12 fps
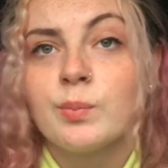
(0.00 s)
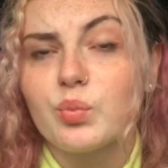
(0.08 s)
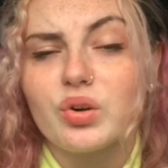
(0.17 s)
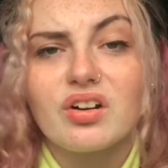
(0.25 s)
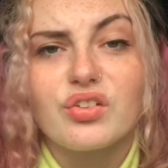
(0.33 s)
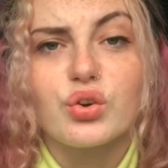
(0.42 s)

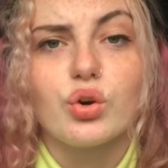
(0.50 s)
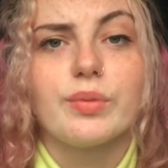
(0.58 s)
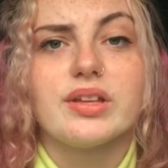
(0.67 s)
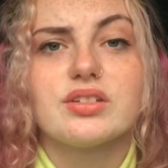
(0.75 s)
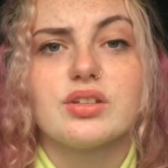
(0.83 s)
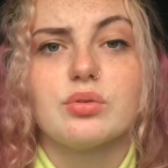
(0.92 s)
Where are the
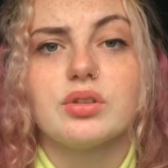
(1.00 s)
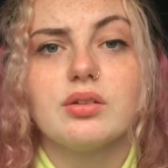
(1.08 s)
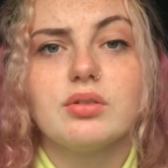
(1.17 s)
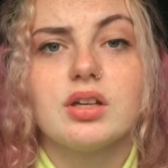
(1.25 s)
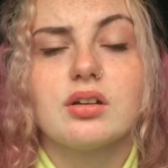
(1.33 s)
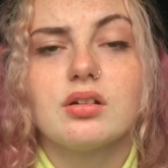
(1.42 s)
comments now?
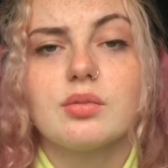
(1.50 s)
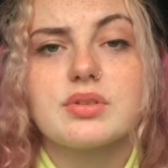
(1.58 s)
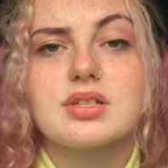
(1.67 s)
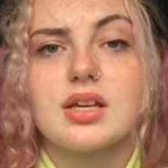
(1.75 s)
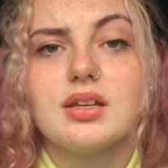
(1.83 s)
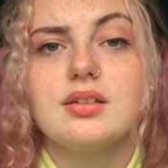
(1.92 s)
Down there, up the
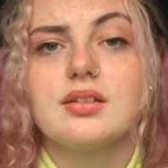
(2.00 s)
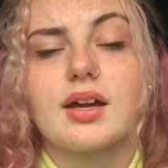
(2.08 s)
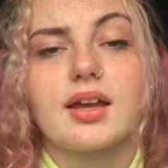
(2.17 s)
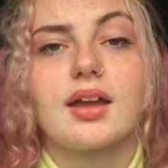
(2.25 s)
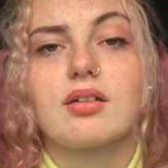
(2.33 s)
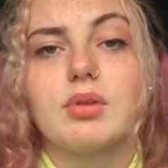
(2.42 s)
side?
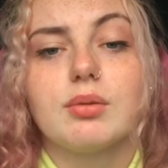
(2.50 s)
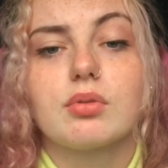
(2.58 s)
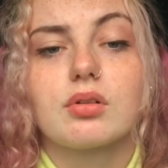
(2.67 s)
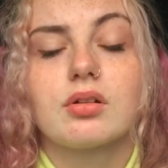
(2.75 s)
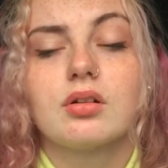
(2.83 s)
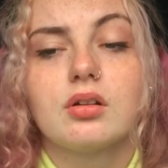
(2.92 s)
I can't
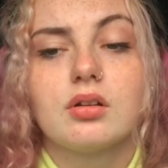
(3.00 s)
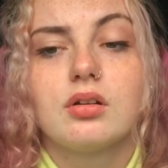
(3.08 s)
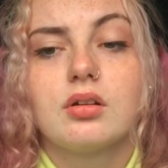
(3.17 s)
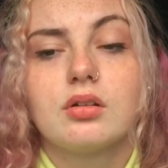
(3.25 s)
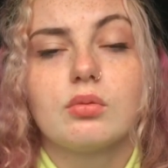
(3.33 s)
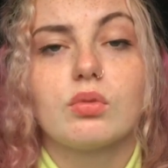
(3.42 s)
remember
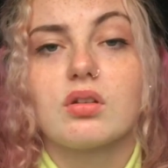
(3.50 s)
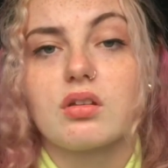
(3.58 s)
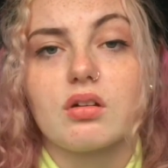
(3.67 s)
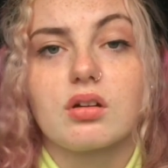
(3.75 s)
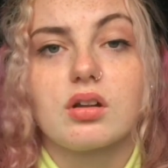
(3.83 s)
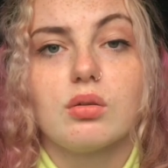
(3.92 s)
where
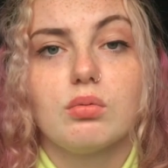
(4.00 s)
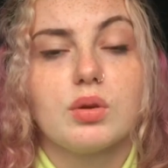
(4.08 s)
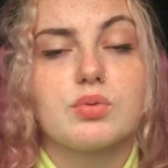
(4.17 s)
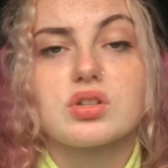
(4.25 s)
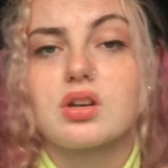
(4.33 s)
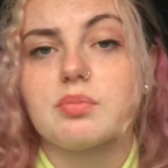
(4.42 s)
they are now.
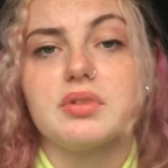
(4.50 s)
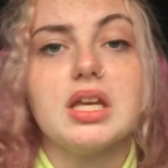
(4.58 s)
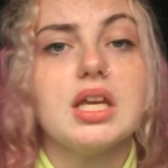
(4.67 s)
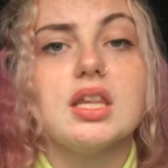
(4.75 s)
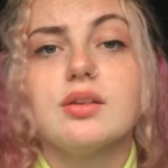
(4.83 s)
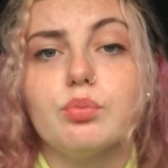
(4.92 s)
There was an
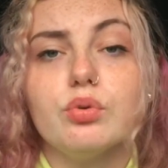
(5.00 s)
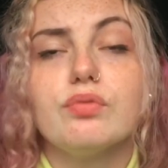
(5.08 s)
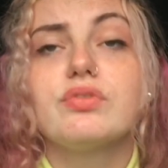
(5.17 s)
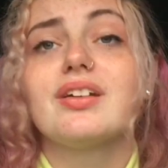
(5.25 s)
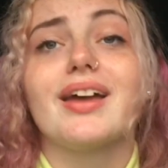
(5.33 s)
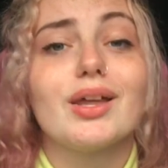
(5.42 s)
update and it
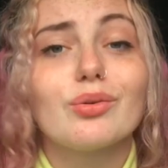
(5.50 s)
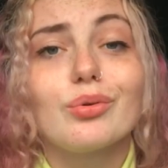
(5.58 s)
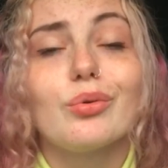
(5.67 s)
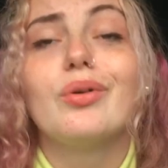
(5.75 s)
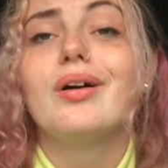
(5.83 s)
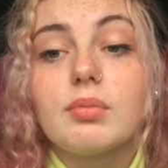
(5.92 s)
moved. I don't
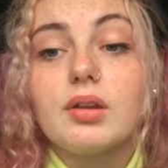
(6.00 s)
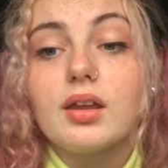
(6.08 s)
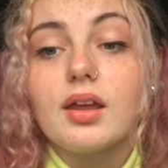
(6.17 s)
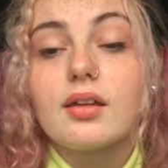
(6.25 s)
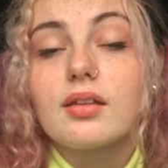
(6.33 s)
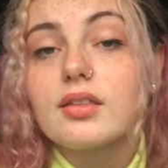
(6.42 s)
know. But
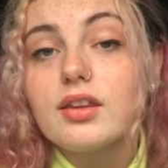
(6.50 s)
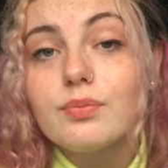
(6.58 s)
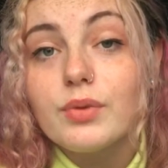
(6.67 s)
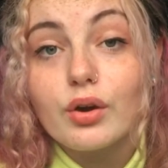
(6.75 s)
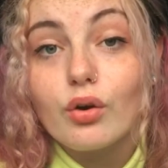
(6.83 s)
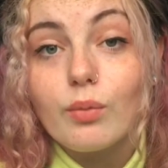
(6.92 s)
yeah,
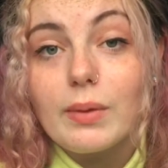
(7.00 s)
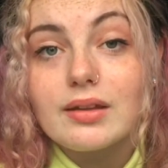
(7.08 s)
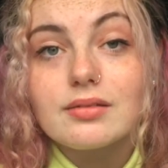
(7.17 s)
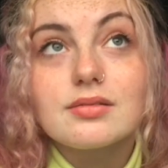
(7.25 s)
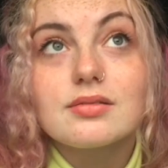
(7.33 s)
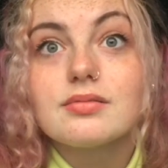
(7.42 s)
leave me a
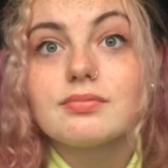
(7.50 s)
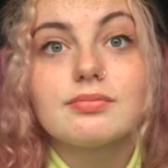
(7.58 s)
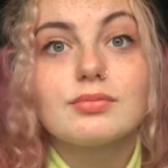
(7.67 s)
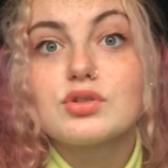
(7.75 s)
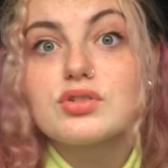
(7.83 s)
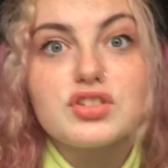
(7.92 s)
comment
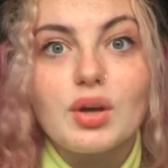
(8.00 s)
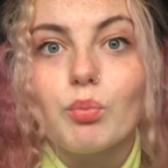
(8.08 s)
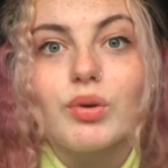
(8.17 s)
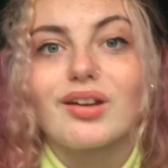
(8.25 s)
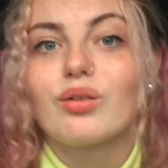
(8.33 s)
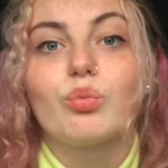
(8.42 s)

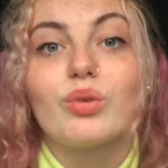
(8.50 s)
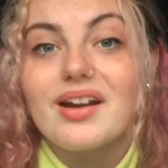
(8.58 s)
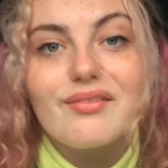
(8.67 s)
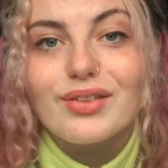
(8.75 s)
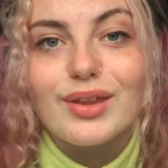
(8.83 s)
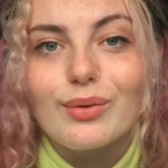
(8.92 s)
somewhere,
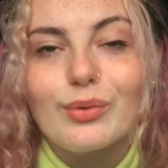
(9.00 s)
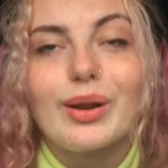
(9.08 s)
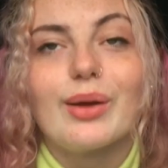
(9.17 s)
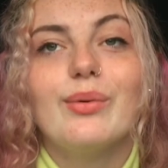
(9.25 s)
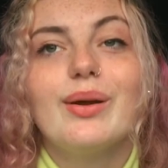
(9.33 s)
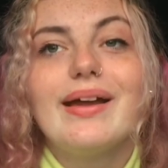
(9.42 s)
wherever they go
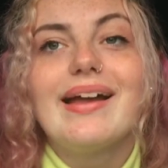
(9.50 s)
now,